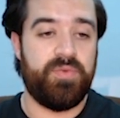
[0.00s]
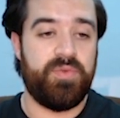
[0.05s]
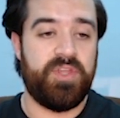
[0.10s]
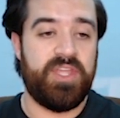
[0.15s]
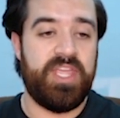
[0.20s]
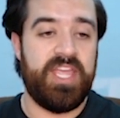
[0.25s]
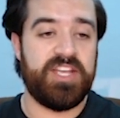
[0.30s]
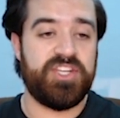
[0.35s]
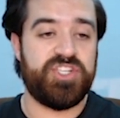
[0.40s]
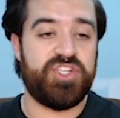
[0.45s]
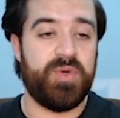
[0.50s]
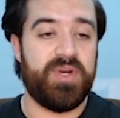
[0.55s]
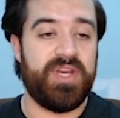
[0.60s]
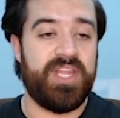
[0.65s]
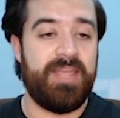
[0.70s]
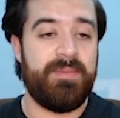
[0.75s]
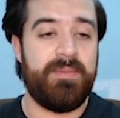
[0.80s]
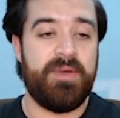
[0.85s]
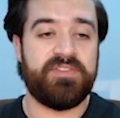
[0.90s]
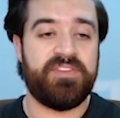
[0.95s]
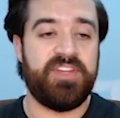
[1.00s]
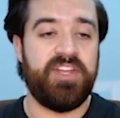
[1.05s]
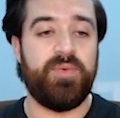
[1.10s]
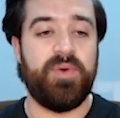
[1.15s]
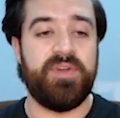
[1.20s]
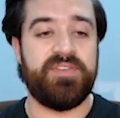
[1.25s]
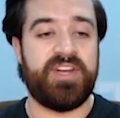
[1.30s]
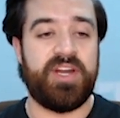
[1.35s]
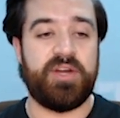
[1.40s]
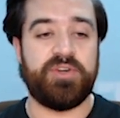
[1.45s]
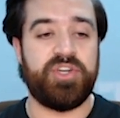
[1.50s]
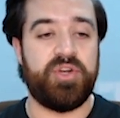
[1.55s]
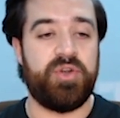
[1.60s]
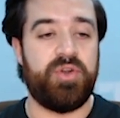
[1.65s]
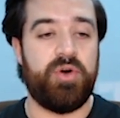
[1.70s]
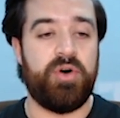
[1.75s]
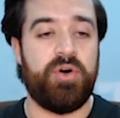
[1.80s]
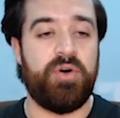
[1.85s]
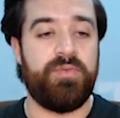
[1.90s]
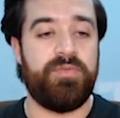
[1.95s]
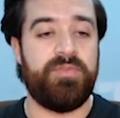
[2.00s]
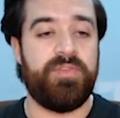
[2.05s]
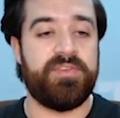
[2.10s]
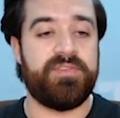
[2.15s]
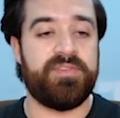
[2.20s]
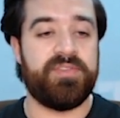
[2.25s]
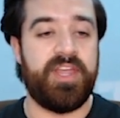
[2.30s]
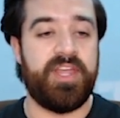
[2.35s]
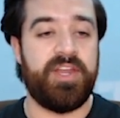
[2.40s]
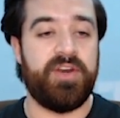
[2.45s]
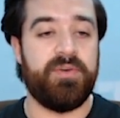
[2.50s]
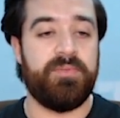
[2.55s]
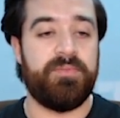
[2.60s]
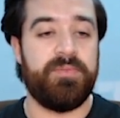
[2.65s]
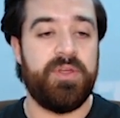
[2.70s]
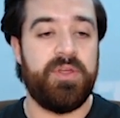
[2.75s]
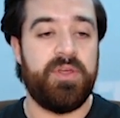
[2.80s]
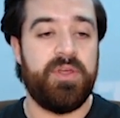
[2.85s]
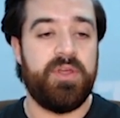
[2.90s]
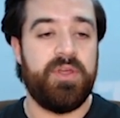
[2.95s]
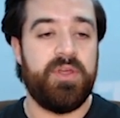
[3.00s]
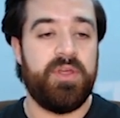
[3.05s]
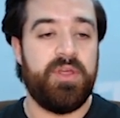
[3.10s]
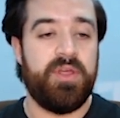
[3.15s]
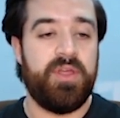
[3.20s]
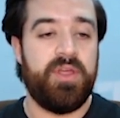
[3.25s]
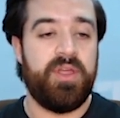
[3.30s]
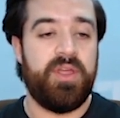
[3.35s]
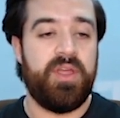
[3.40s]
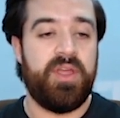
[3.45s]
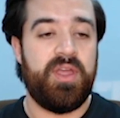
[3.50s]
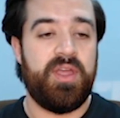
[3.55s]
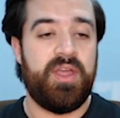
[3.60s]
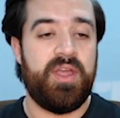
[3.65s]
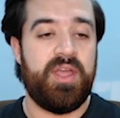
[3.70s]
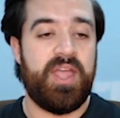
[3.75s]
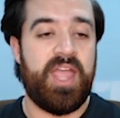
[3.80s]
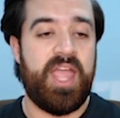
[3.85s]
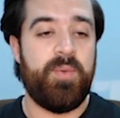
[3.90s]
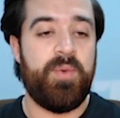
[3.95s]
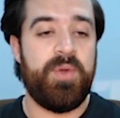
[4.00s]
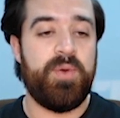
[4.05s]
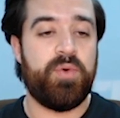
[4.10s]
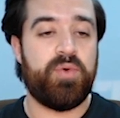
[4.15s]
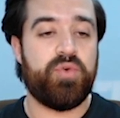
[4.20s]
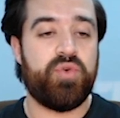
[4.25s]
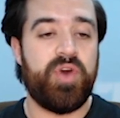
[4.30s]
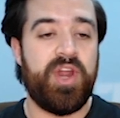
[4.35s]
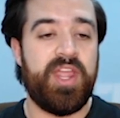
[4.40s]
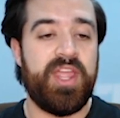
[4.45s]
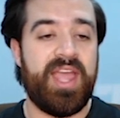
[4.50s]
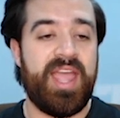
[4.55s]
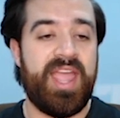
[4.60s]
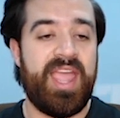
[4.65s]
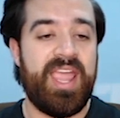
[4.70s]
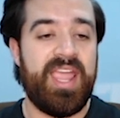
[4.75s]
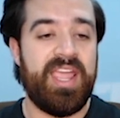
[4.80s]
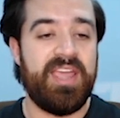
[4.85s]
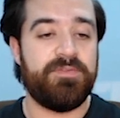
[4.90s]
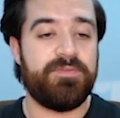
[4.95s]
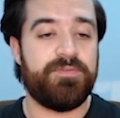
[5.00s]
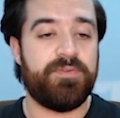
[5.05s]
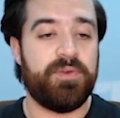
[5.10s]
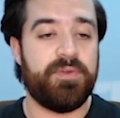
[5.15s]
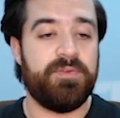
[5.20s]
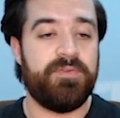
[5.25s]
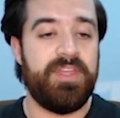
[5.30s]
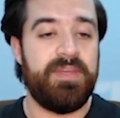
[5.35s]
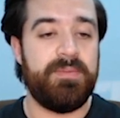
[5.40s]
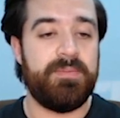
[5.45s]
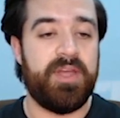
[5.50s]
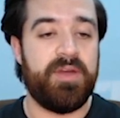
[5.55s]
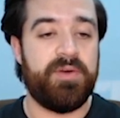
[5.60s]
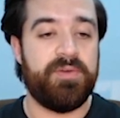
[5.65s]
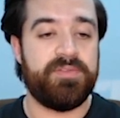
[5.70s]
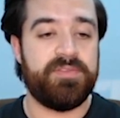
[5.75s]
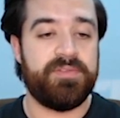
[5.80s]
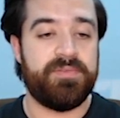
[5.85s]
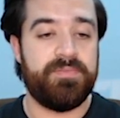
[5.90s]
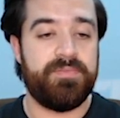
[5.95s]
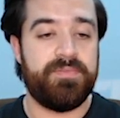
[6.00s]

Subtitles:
get into an email sequence, and I'll show you all of this later. And we will create a handful of emails